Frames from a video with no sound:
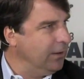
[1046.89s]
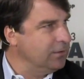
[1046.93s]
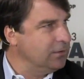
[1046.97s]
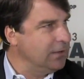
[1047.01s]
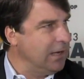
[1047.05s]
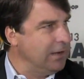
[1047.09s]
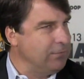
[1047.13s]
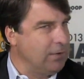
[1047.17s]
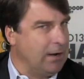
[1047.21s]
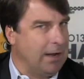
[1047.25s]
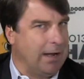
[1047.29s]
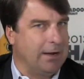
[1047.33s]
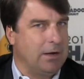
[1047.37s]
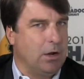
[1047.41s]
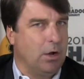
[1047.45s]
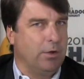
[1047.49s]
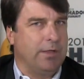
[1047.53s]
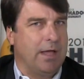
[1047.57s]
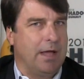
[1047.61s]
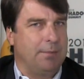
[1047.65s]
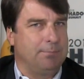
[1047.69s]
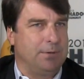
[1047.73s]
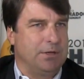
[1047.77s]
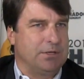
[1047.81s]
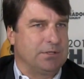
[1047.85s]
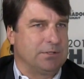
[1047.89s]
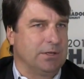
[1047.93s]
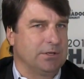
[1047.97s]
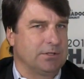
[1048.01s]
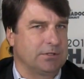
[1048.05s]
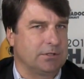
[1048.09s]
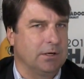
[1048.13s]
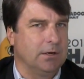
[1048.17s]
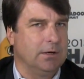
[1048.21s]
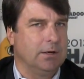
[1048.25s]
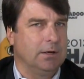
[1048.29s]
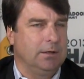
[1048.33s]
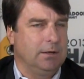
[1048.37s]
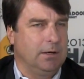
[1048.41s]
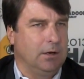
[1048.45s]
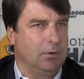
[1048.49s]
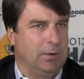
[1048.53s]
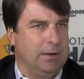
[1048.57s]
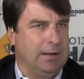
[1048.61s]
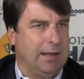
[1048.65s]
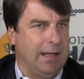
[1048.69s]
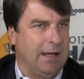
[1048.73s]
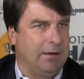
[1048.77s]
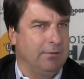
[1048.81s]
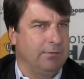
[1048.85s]
Dave and I know that business.
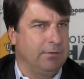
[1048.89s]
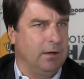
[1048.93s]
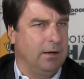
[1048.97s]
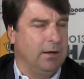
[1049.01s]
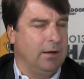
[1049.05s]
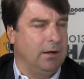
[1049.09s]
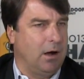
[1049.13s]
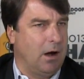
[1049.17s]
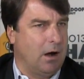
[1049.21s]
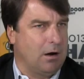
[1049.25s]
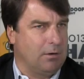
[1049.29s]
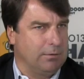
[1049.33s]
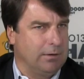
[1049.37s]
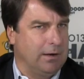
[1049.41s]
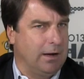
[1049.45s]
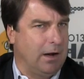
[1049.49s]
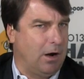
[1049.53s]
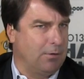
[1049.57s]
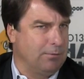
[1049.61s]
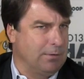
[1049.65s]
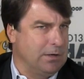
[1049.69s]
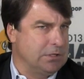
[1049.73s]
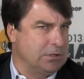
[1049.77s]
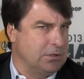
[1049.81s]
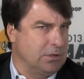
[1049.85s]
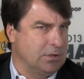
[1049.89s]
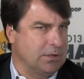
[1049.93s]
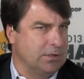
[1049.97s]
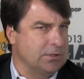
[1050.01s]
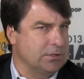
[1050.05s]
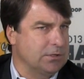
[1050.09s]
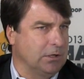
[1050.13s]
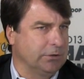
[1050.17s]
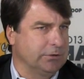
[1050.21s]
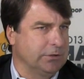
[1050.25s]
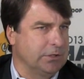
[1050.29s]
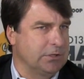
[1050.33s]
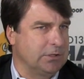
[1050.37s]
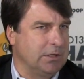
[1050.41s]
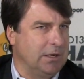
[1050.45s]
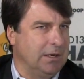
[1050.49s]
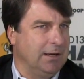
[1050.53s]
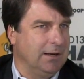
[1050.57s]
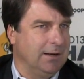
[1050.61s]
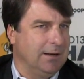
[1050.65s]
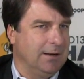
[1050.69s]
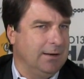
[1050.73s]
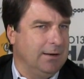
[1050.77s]
We have our research consultancy.